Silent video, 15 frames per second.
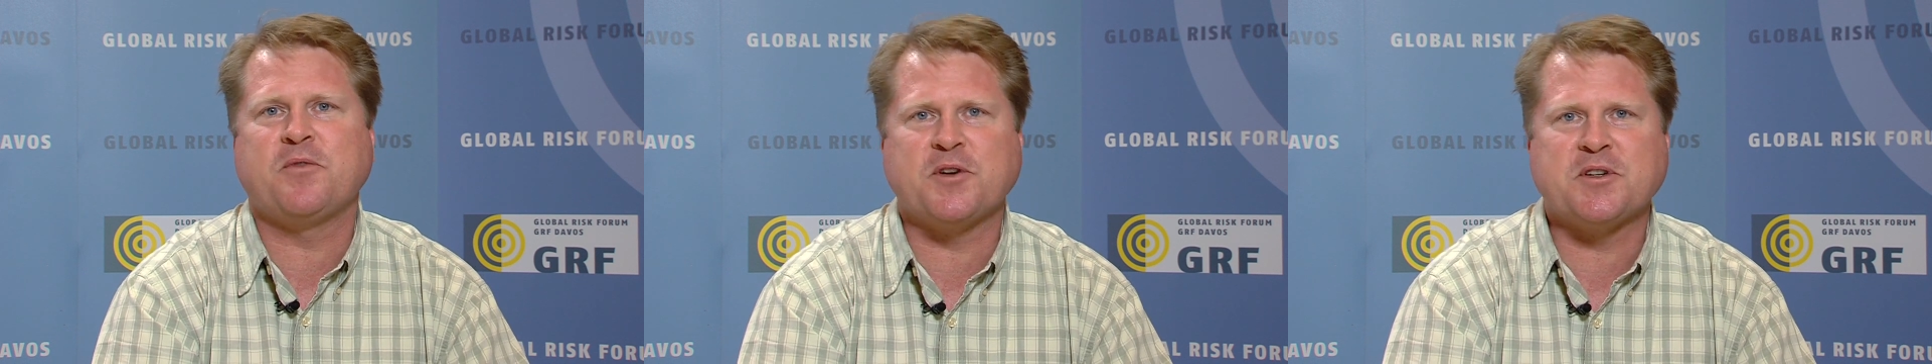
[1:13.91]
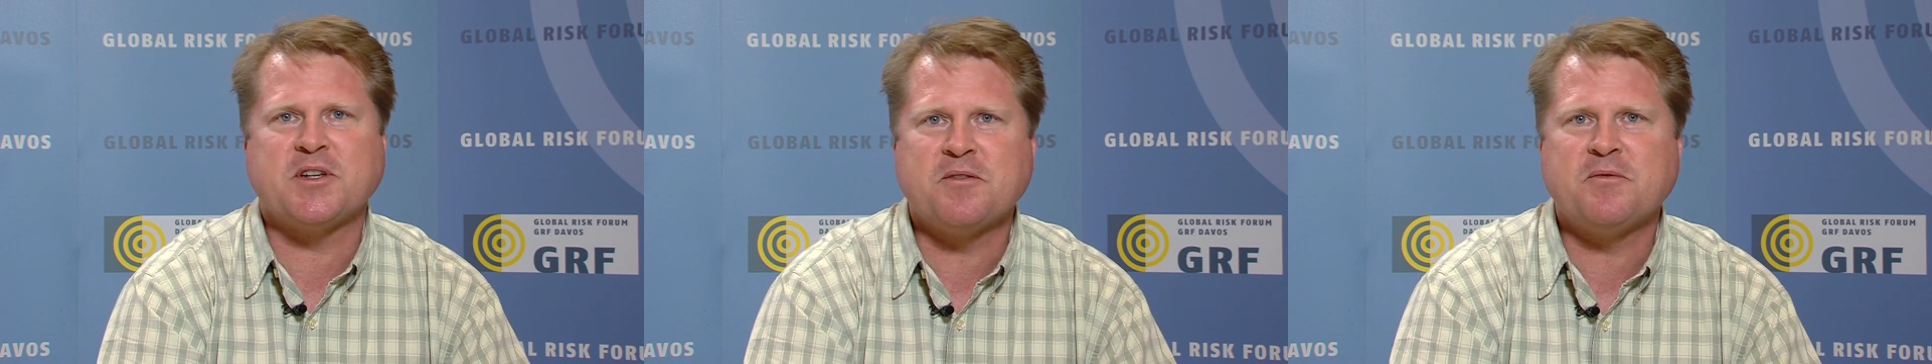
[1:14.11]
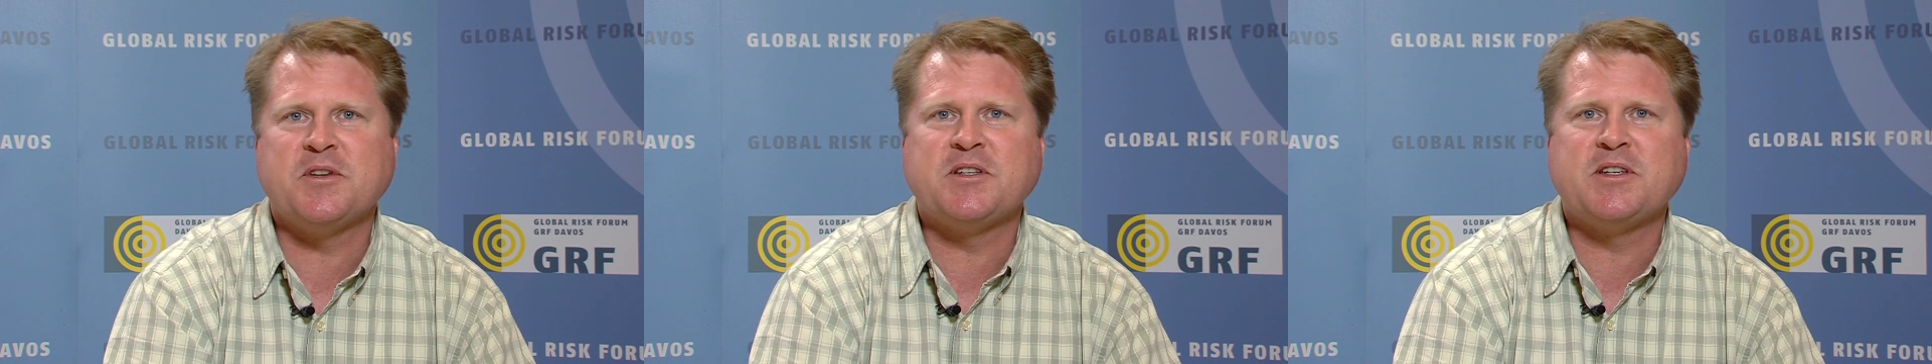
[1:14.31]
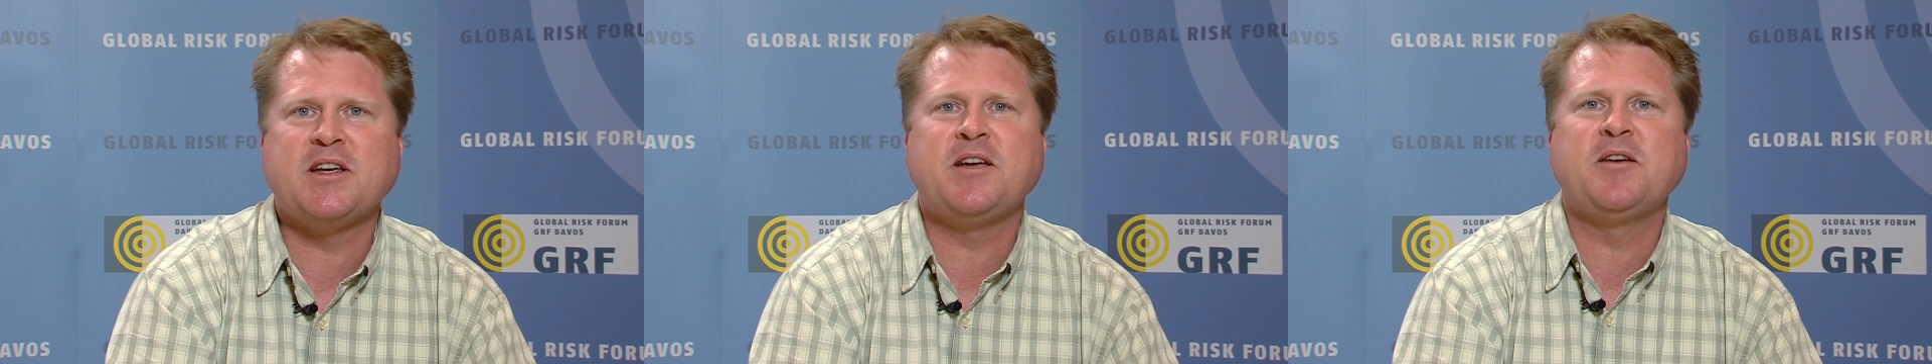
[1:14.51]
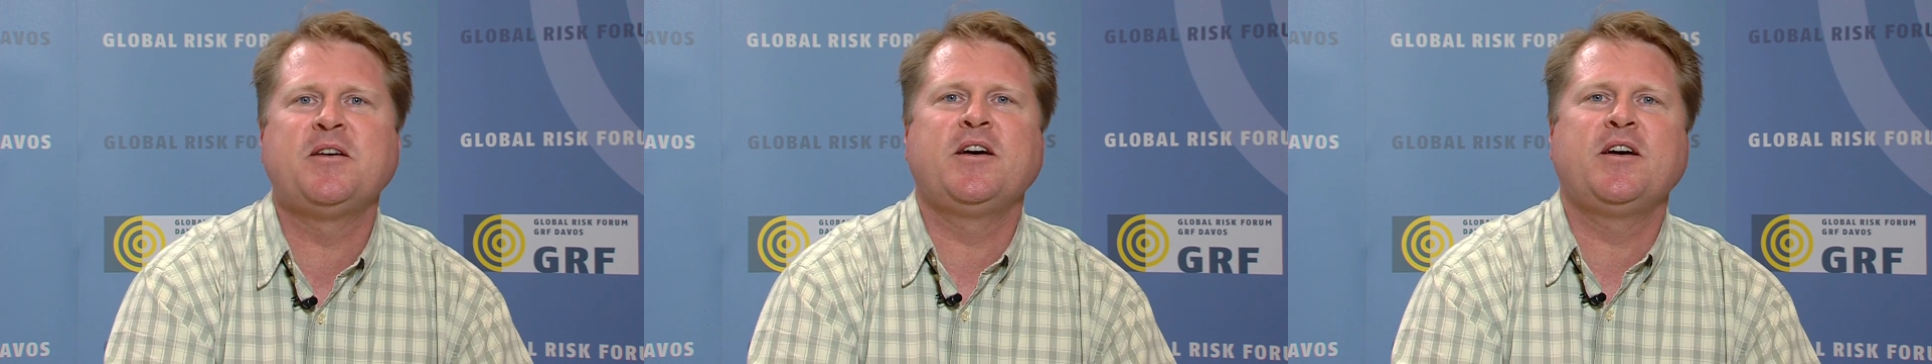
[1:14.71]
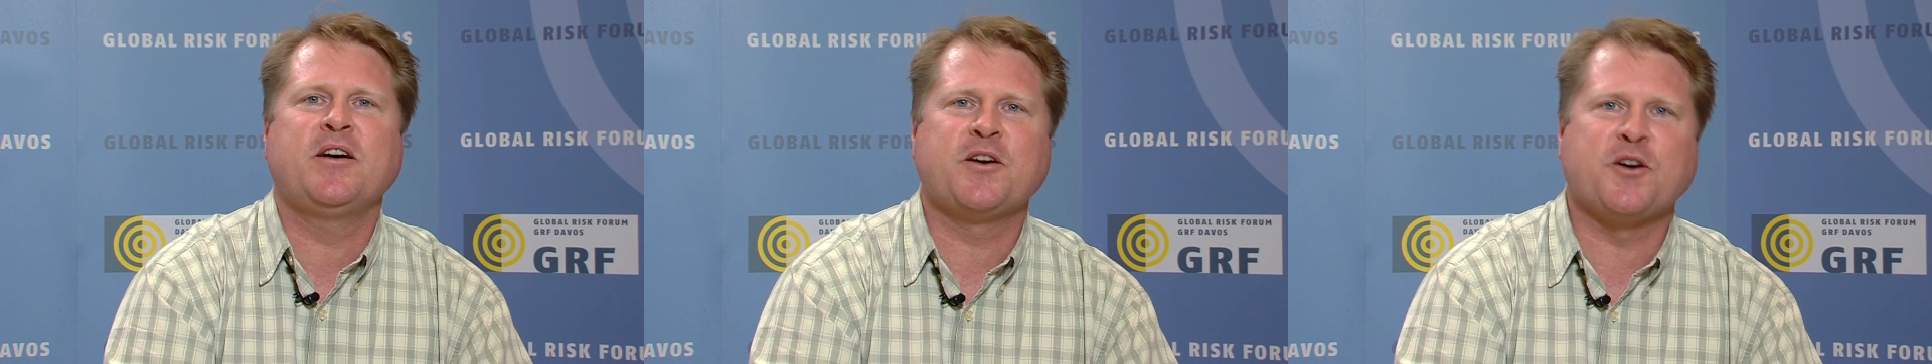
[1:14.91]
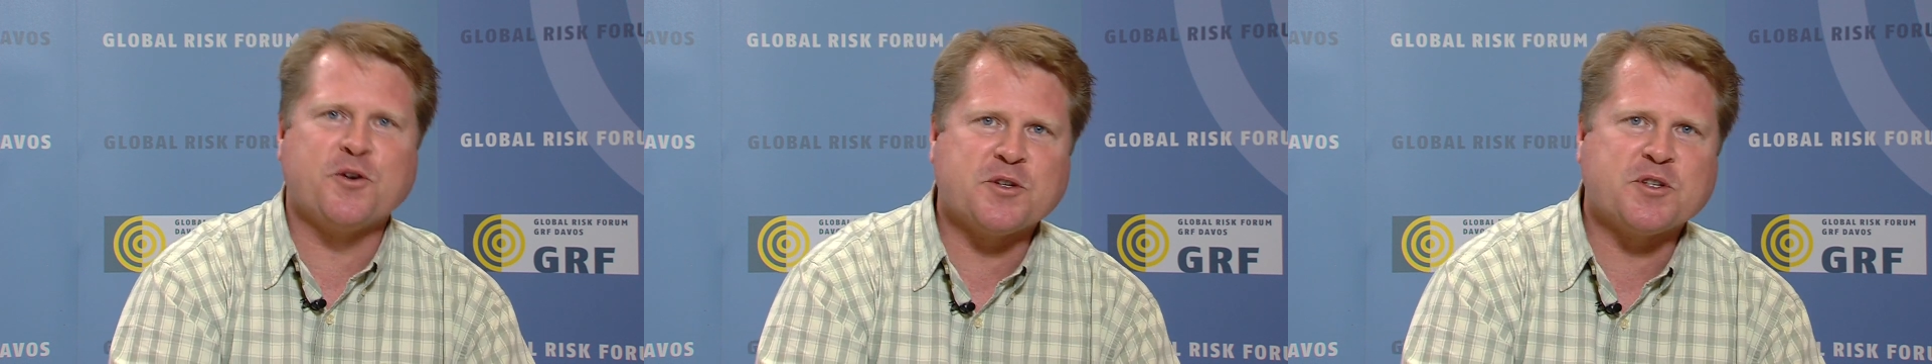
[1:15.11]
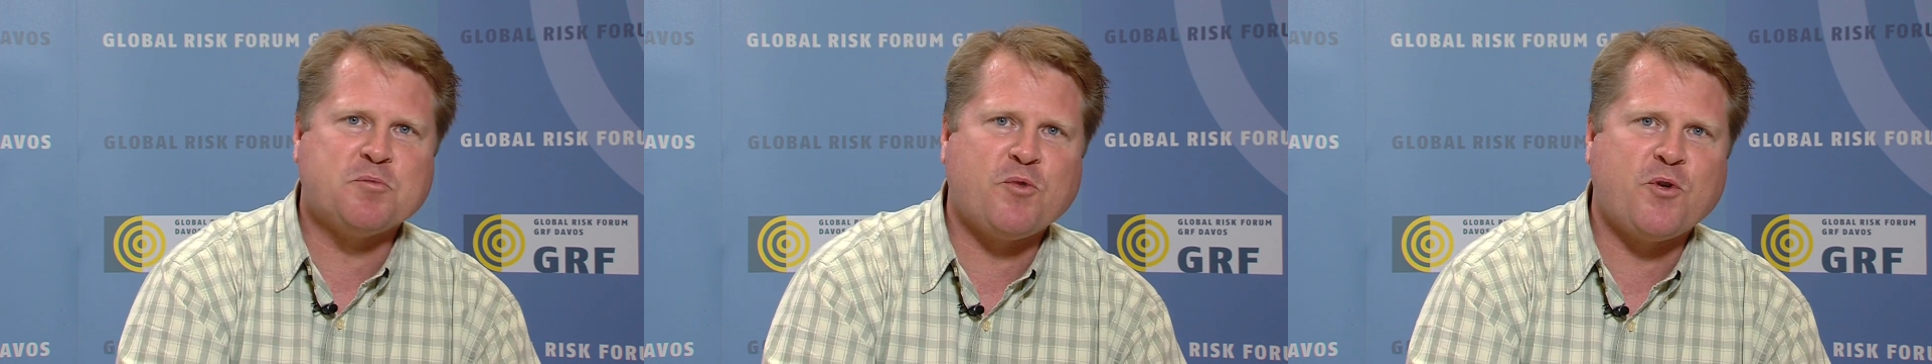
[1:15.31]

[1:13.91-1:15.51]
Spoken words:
first infancy, girls and